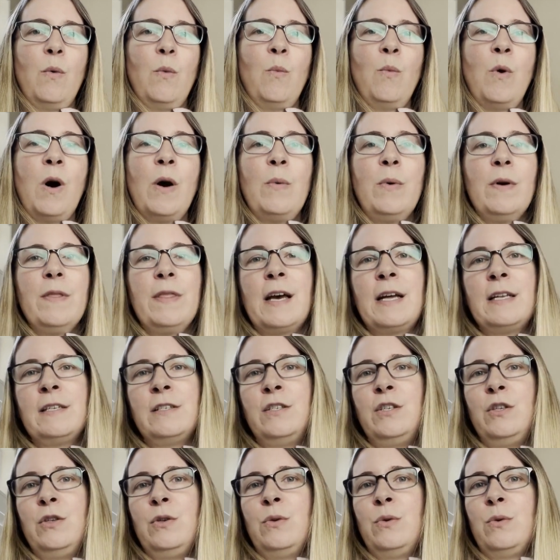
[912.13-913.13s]
what would
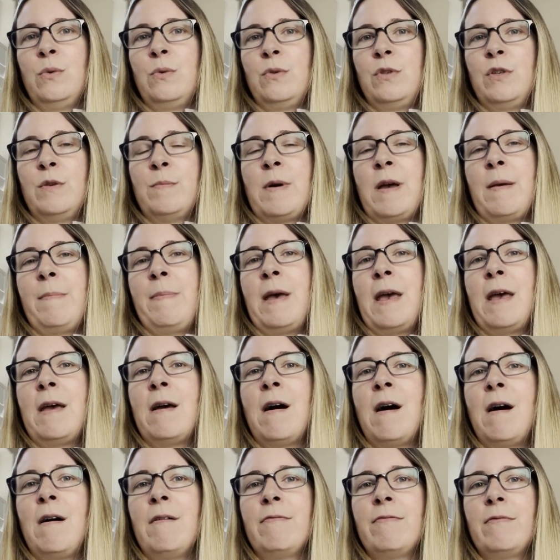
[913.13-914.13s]
that do to my
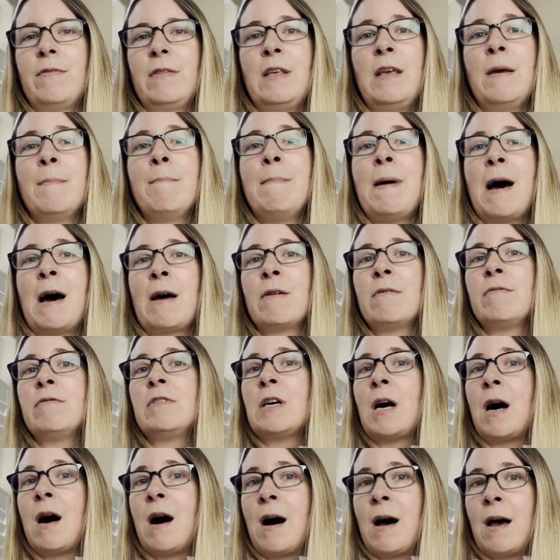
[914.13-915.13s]
payoff? The amount of
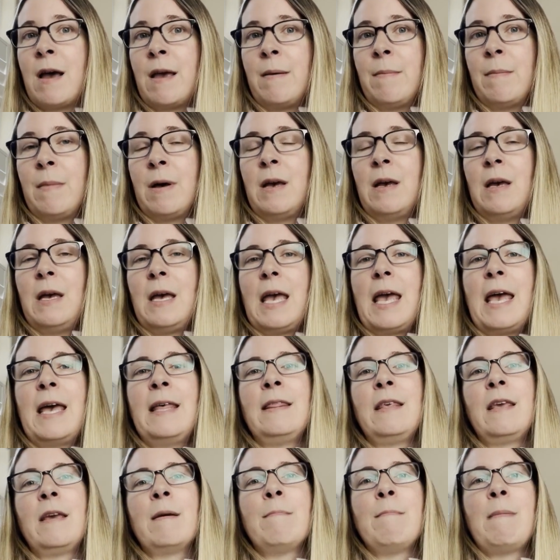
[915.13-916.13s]
time
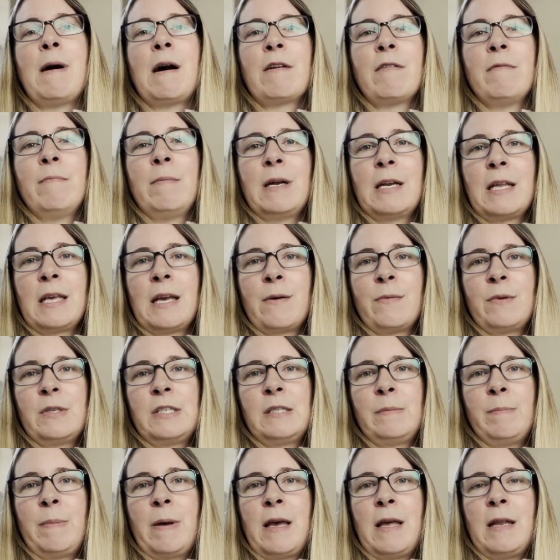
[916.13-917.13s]
and the amount of money I
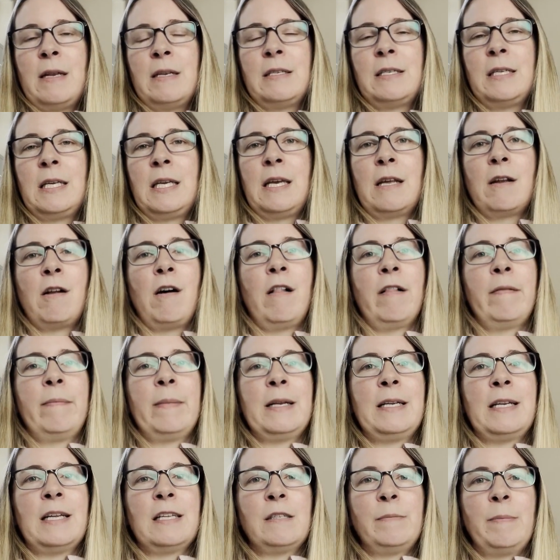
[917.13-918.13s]
would spend to get all of
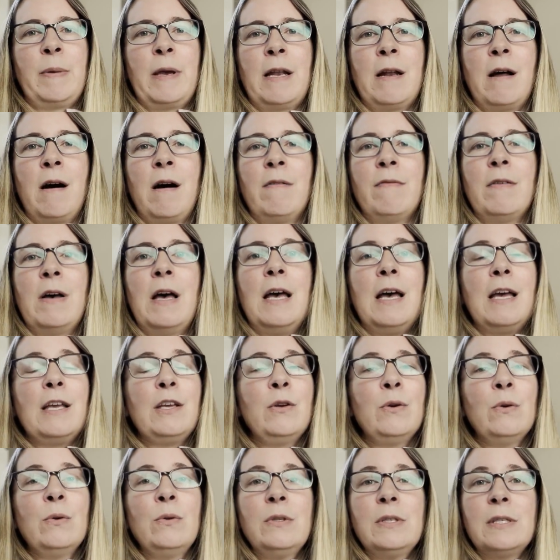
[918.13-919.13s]
my debts paid off.
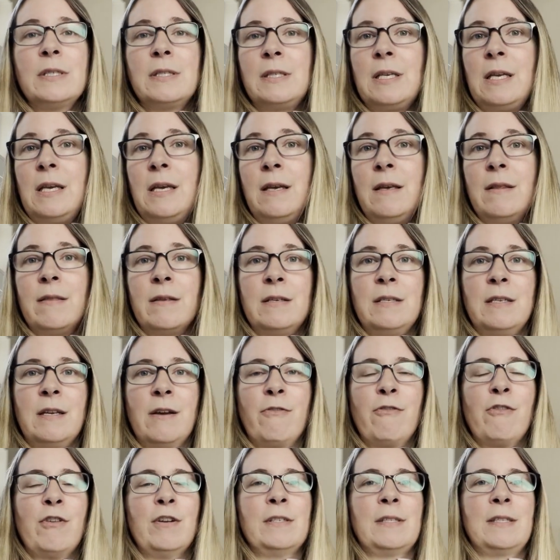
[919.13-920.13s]
You'll see the
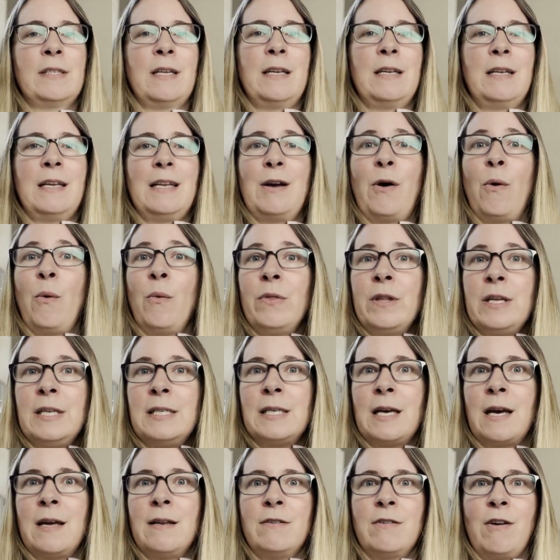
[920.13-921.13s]
difference that only
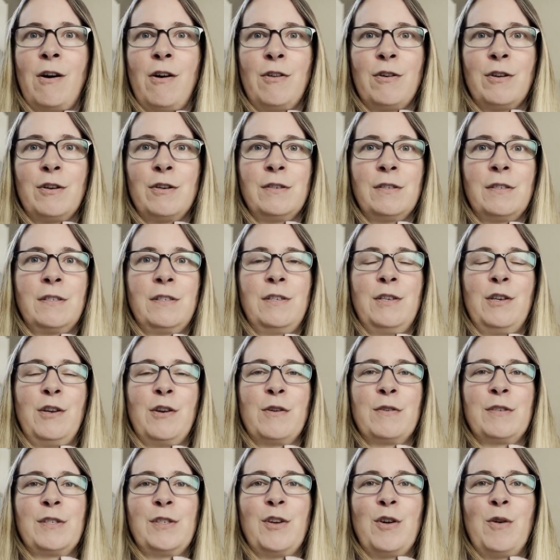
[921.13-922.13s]
$10 to
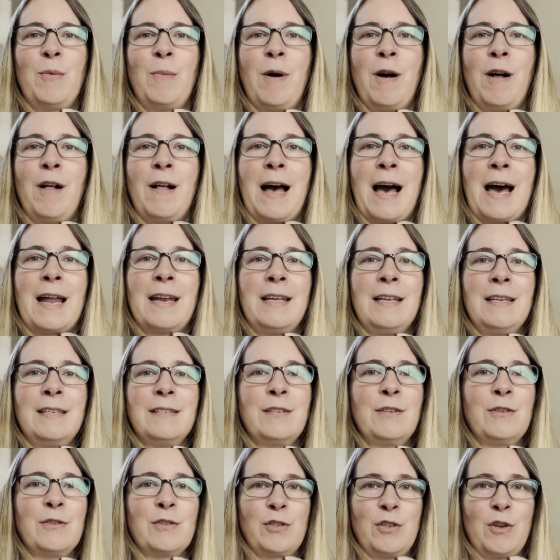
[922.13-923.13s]
your snowball, adding
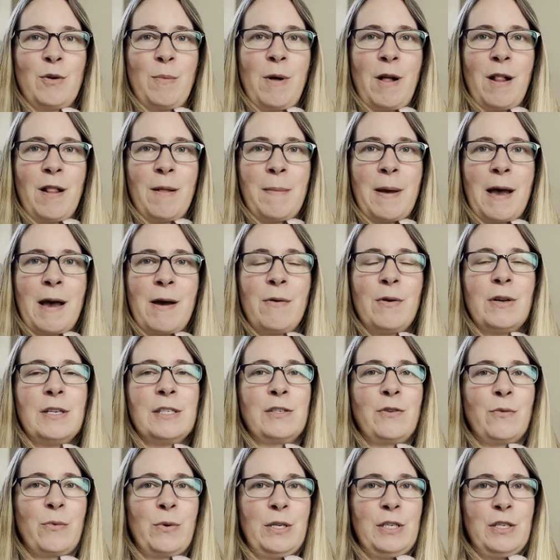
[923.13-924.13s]
to your snowball amount,
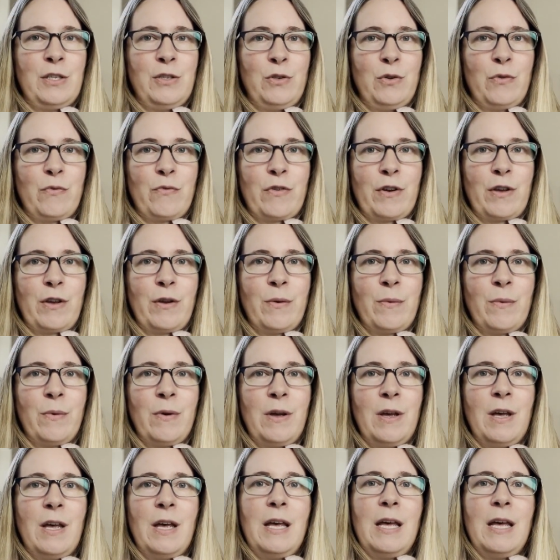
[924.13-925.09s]
is going to do for you.